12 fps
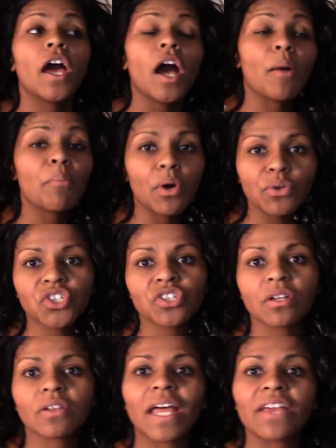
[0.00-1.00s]

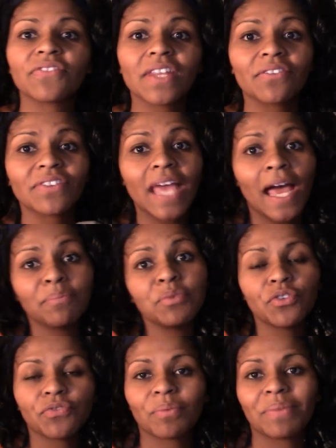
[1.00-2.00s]
emotional life that have kept
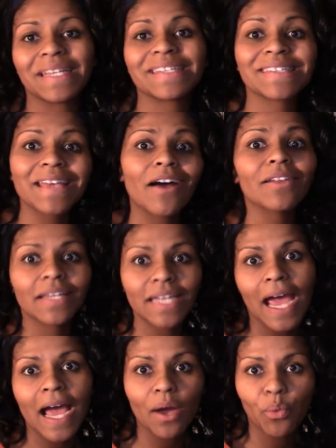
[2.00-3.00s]
you from being solid
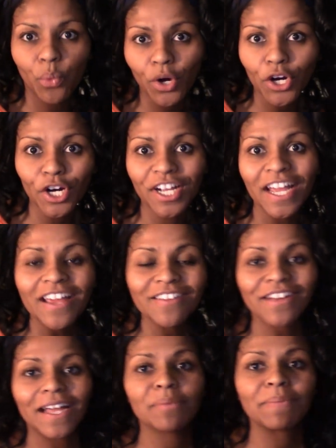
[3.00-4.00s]
at work,
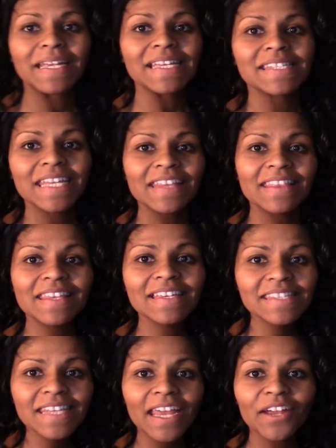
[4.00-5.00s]
right? Because in
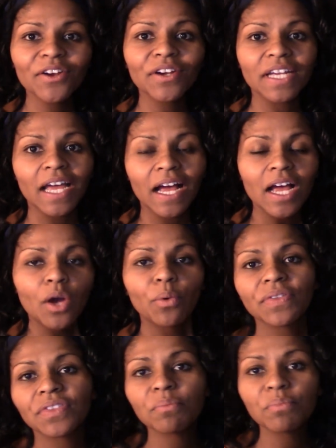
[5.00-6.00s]
this area,
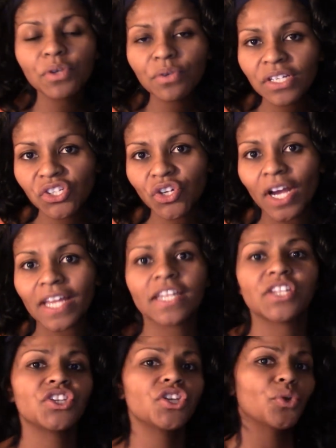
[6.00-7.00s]
what the moon is trying
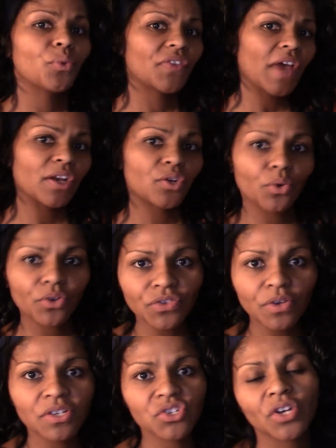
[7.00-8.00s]
to do, what that north
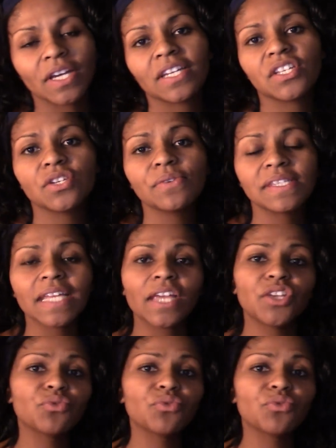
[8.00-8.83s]
node is trying to do, is get you